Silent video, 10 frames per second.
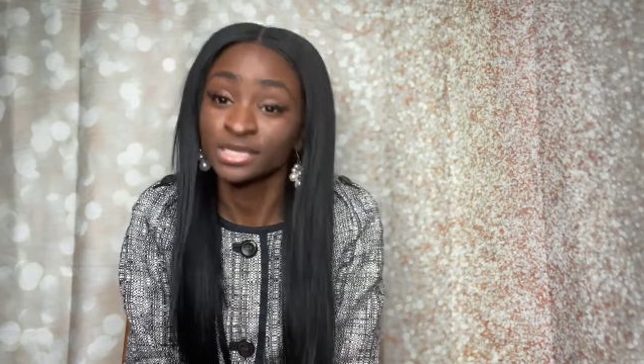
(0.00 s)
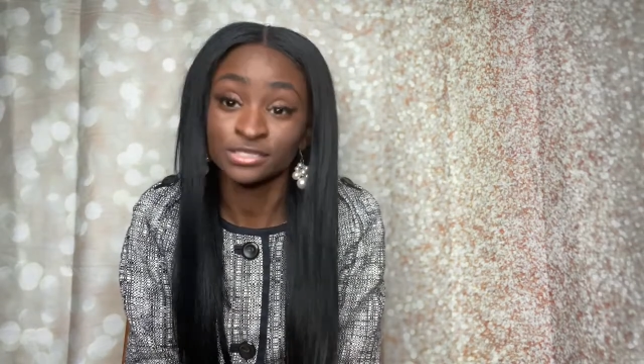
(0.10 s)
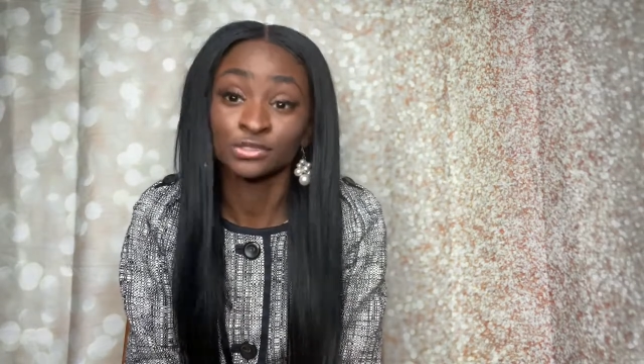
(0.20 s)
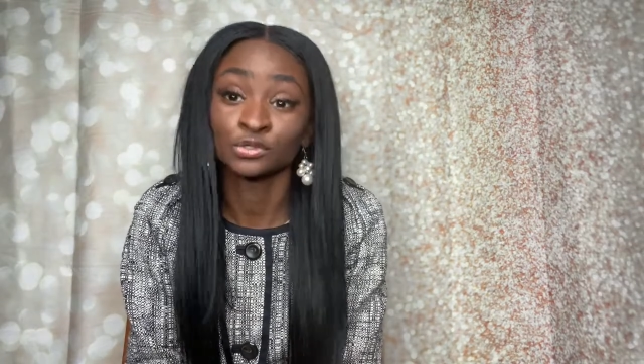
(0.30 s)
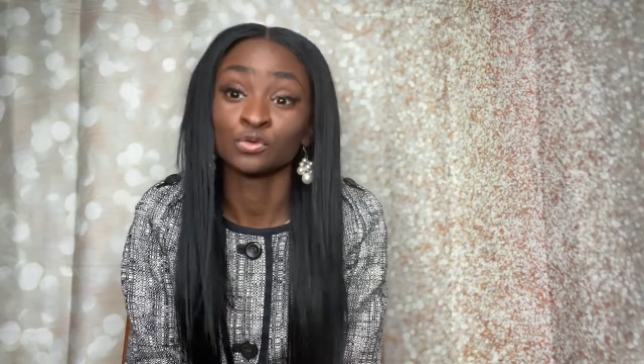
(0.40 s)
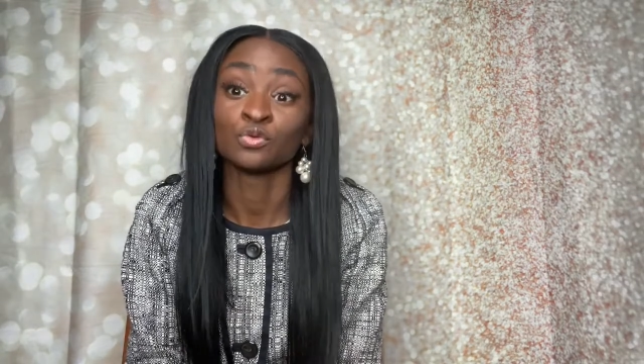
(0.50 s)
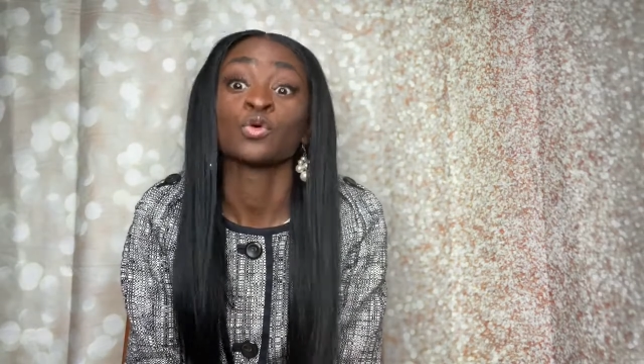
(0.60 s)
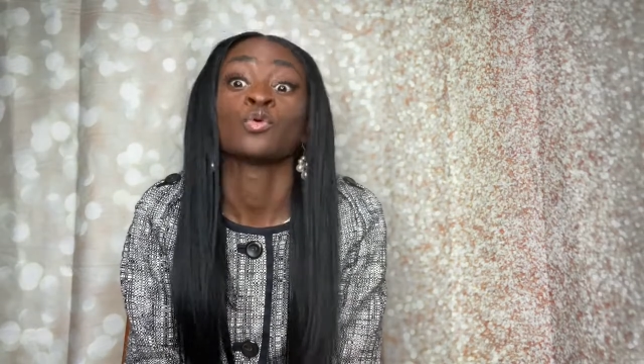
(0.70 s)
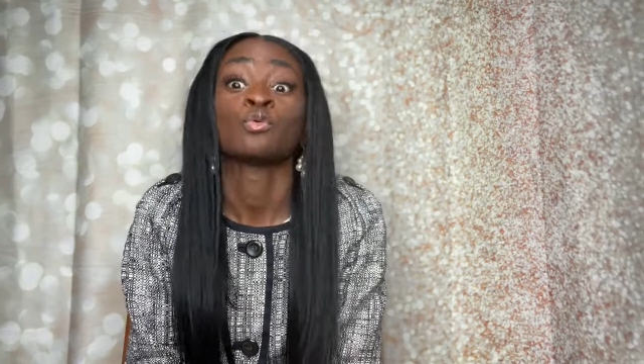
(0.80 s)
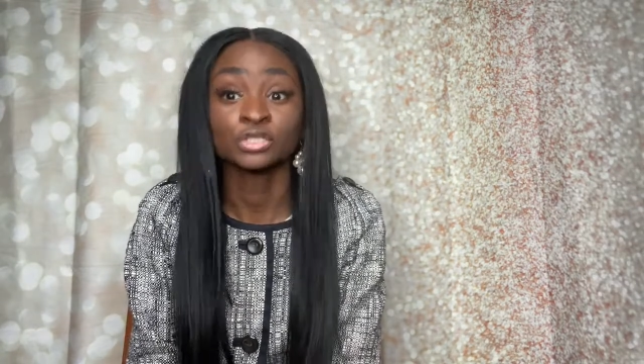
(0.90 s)
to do,
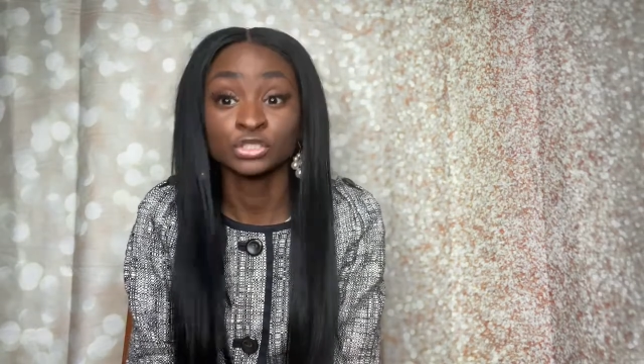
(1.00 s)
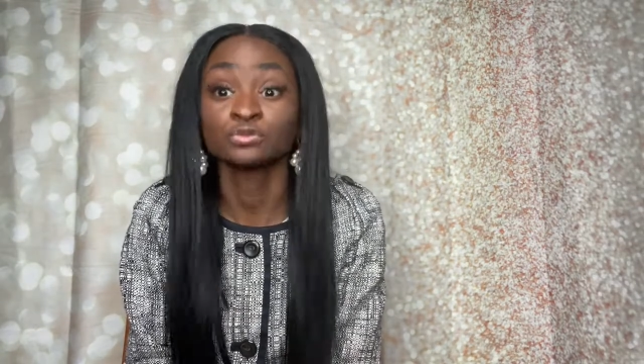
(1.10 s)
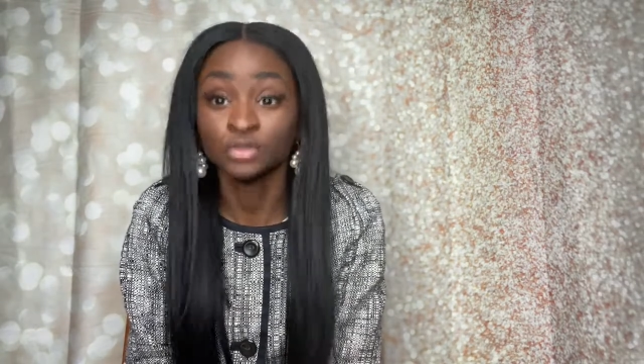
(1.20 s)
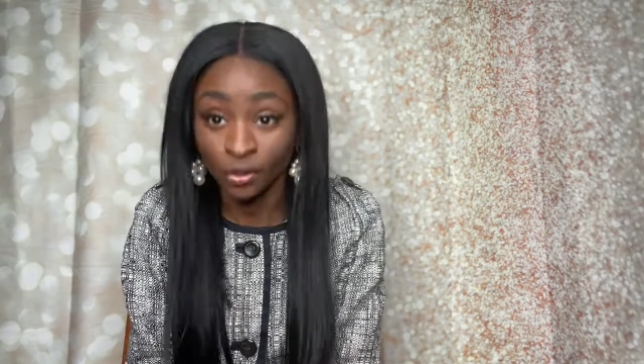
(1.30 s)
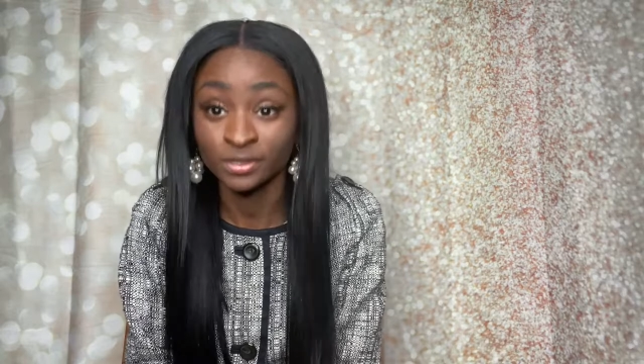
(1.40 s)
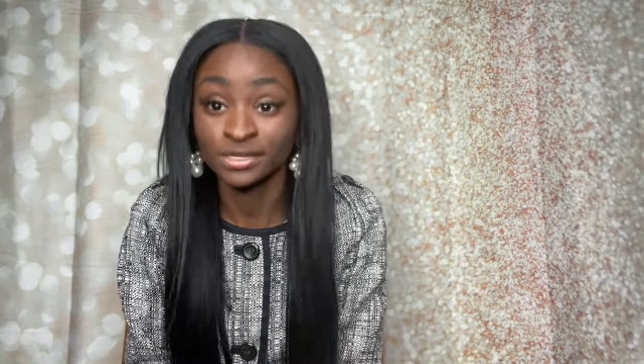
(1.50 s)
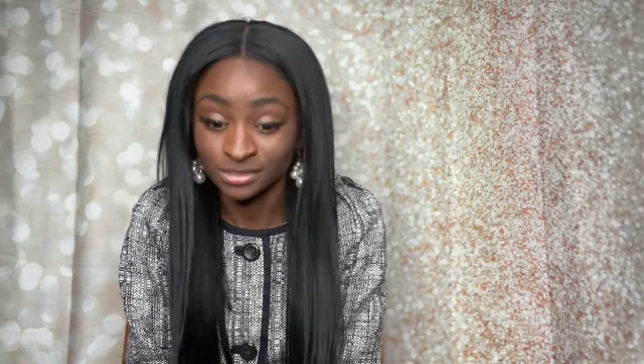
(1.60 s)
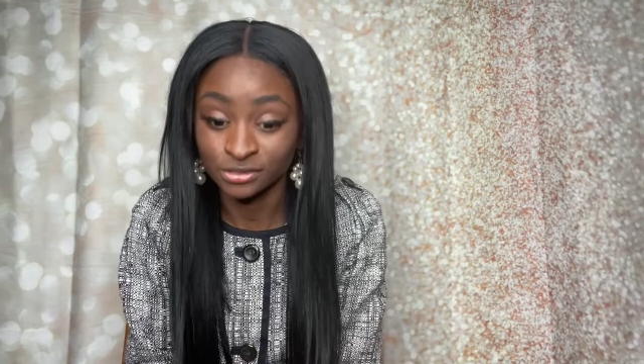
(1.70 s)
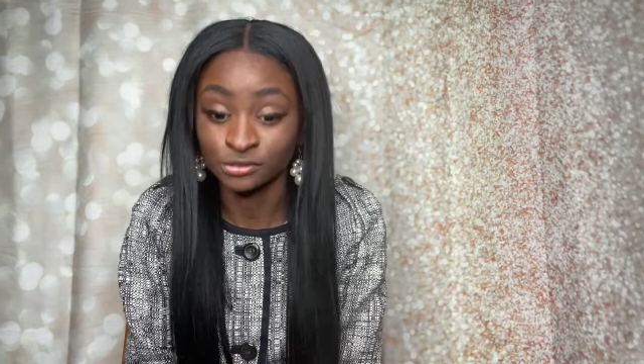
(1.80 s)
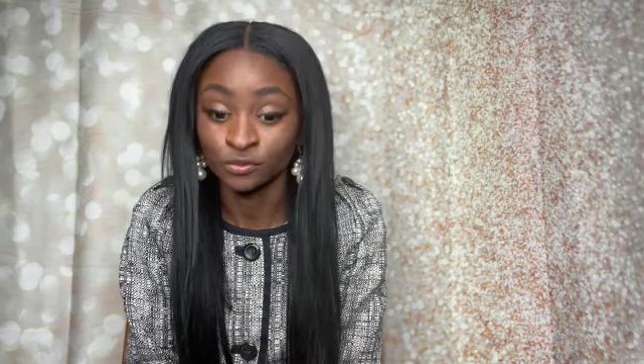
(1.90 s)
what you don't need to
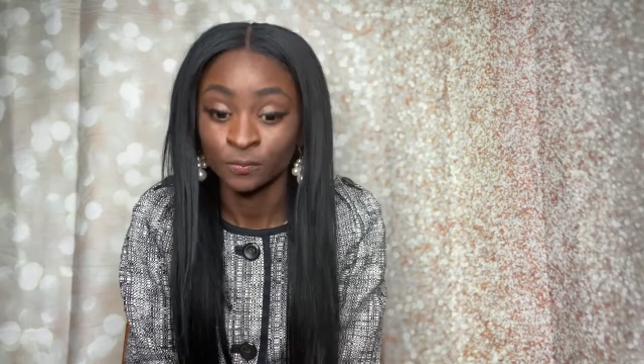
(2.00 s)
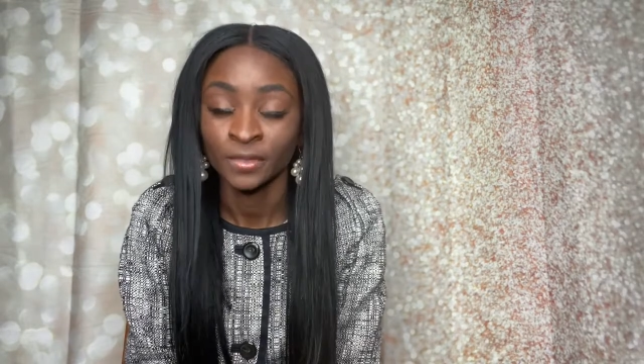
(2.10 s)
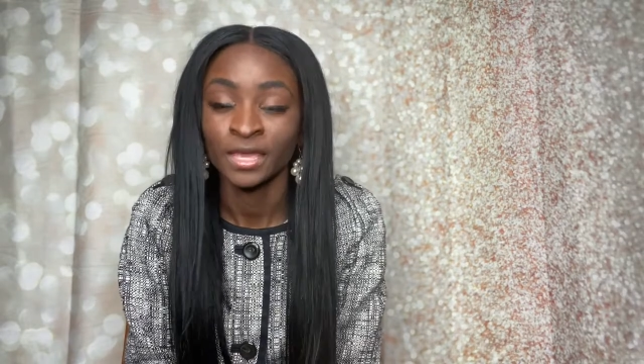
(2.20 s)
do,